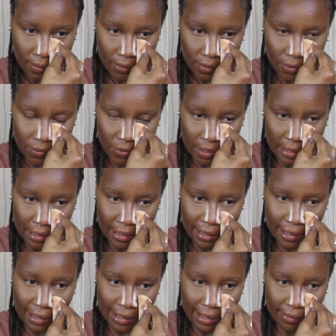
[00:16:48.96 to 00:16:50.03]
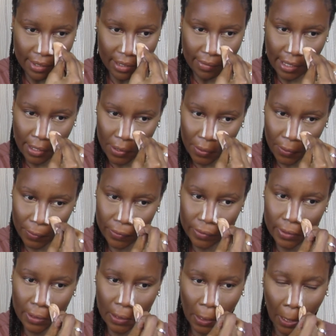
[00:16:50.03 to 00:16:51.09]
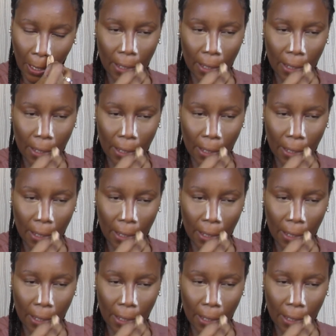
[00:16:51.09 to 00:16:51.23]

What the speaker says: to just slim in my nose,